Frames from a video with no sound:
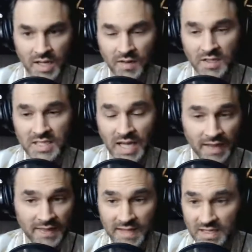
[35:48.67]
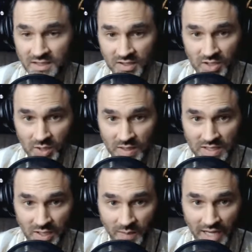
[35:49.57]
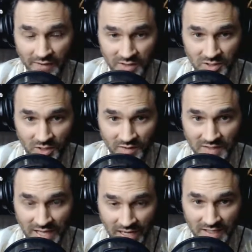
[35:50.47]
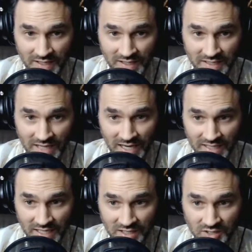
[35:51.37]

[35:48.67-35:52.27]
there's nothing to do until we have it sort of technically dialed in.